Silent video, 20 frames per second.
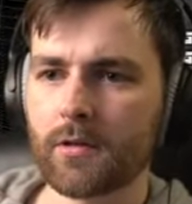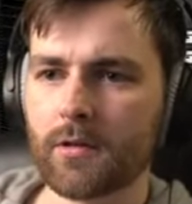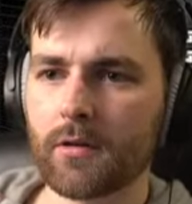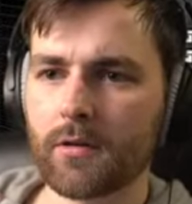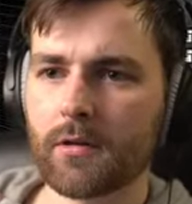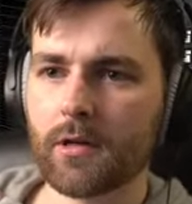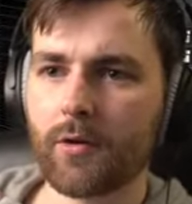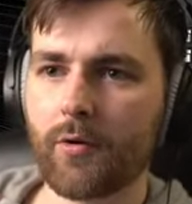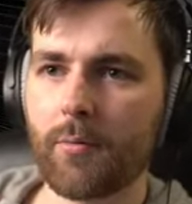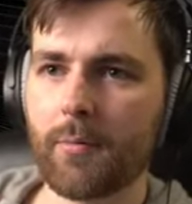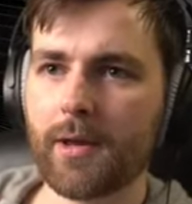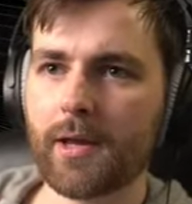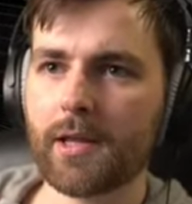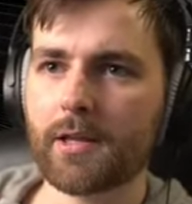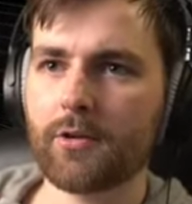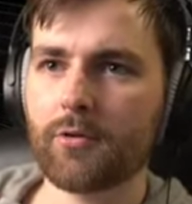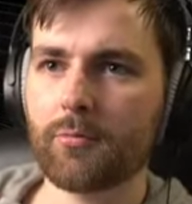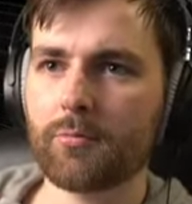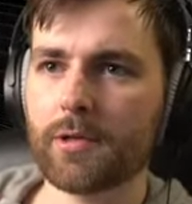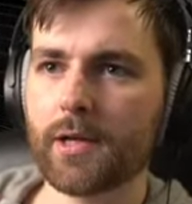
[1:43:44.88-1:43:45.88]
Can we make a
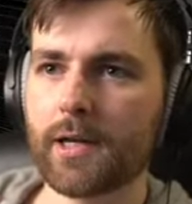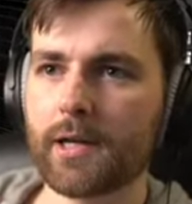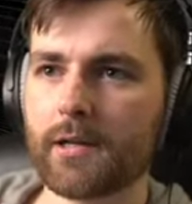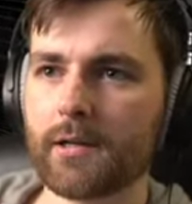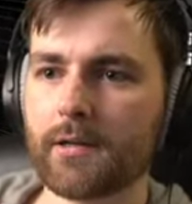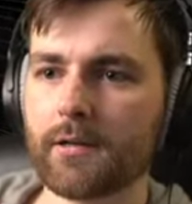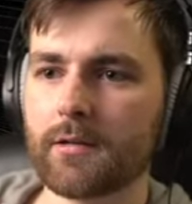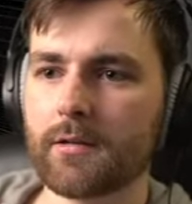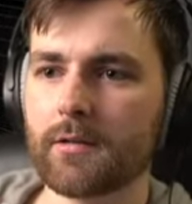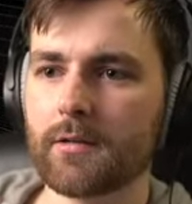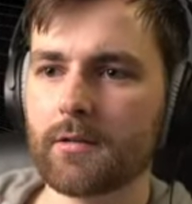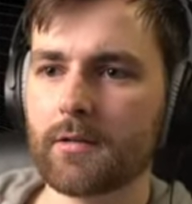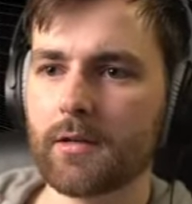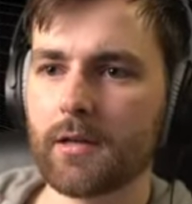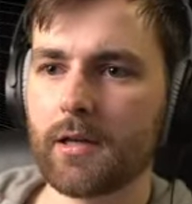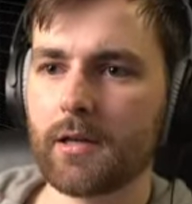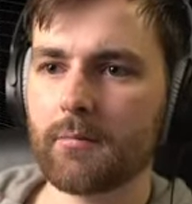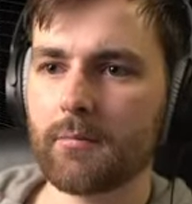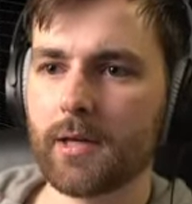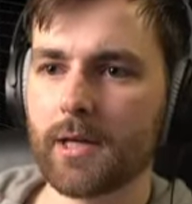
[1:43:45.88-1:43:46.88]
new plane
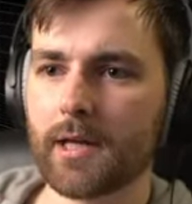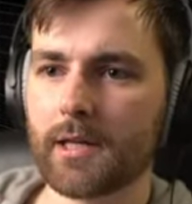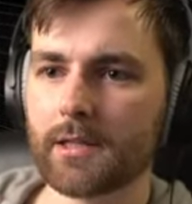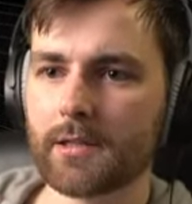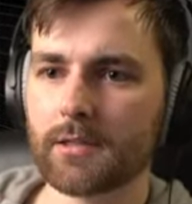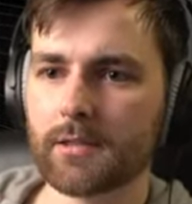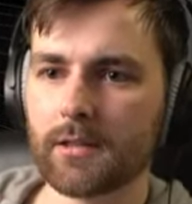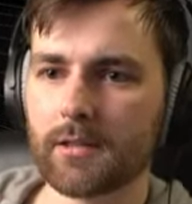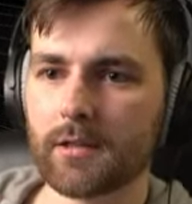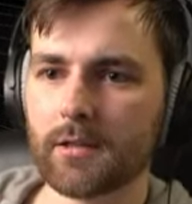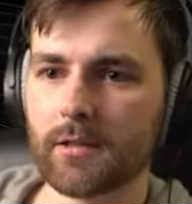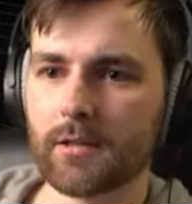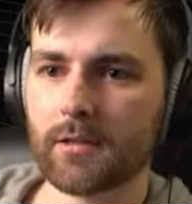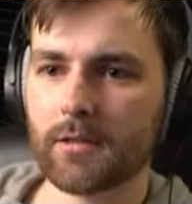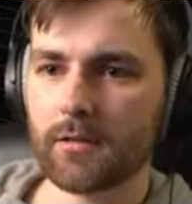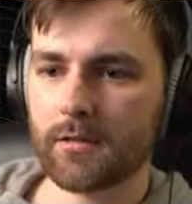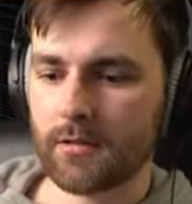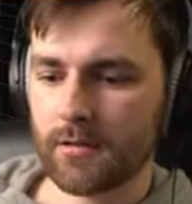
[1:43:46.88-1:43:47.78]
and make it uh,